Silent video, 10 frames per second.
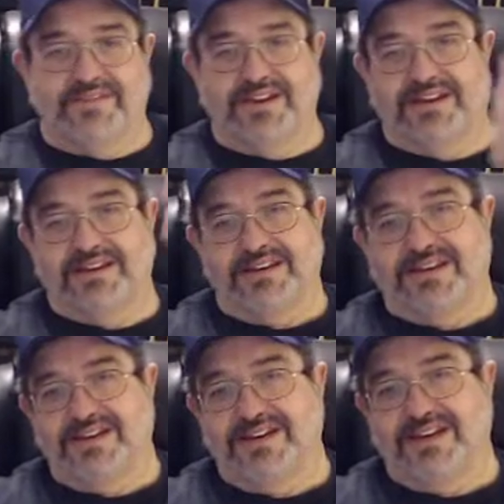And
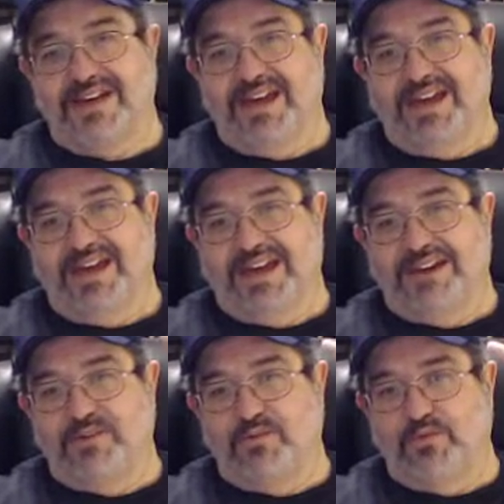I got a
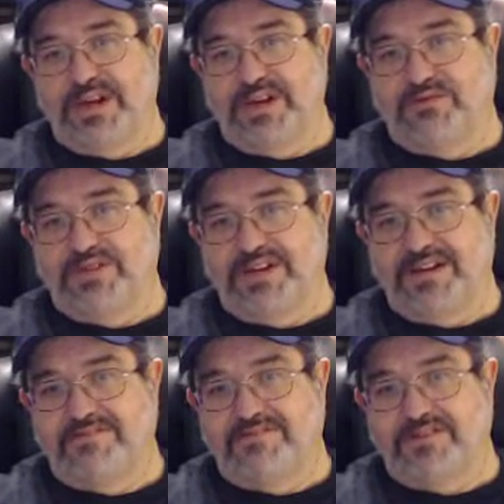new wedding
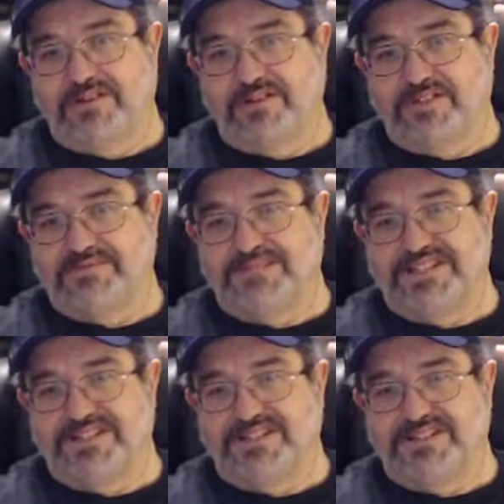ring for Christmas
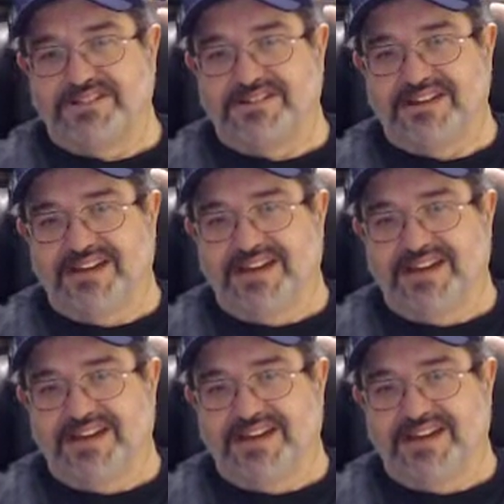this year,